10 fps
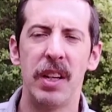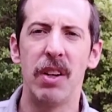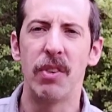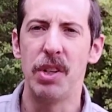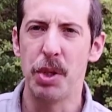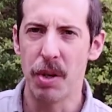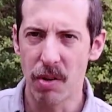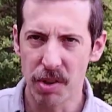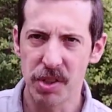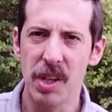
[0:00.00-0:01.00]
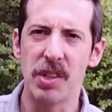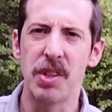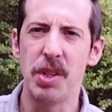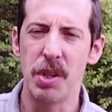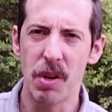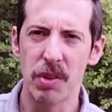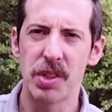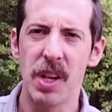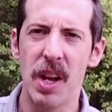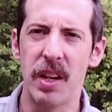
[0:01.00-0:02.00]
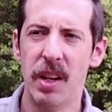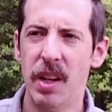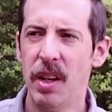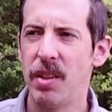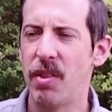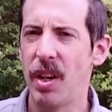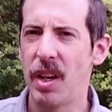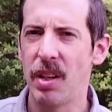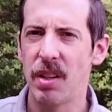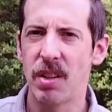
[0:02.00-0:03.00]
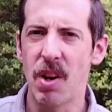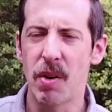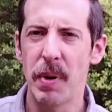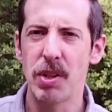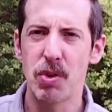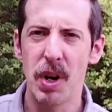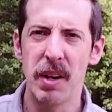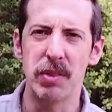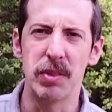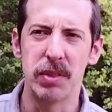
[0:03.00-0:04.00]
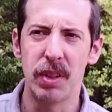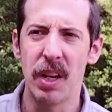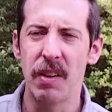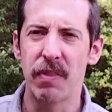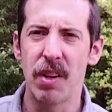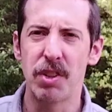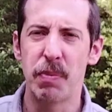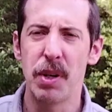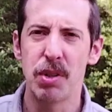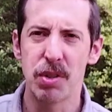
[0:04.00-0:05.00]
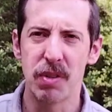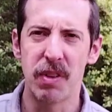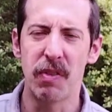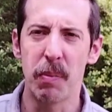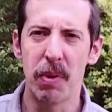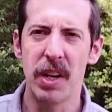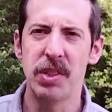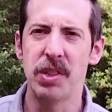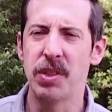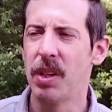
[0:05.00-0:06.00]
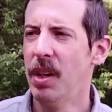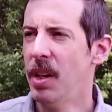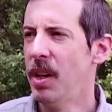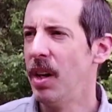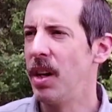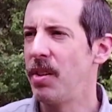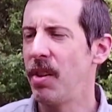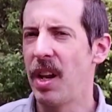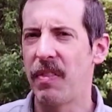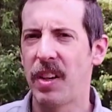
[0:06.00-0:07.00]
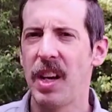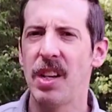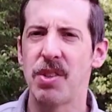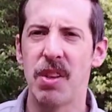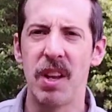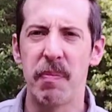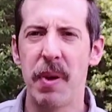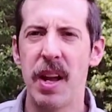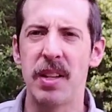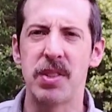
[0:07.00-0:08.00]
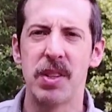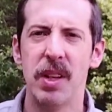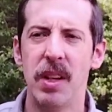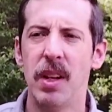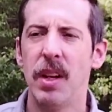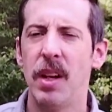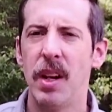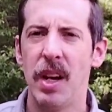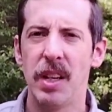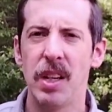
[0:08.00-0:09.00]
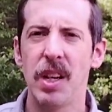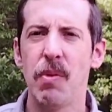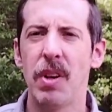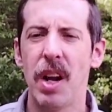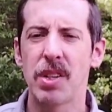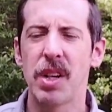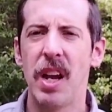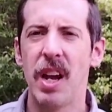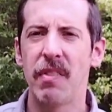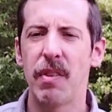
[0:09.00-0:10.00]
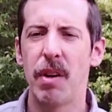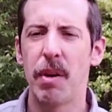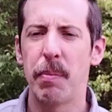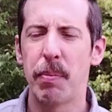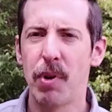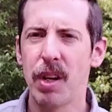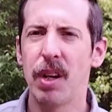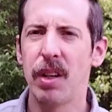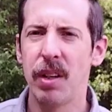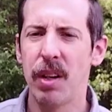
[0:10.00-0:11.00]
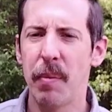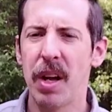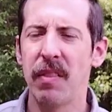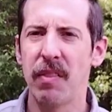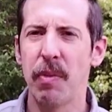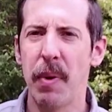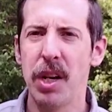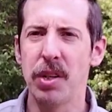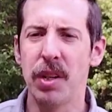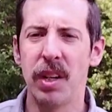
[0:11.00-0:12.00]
Did you notice this? Did you notice that? Do they talk about travel? Do they have lots of pictures of different places? Do they have kids? Do they have pets? And you would actually have a pretty good amount of information.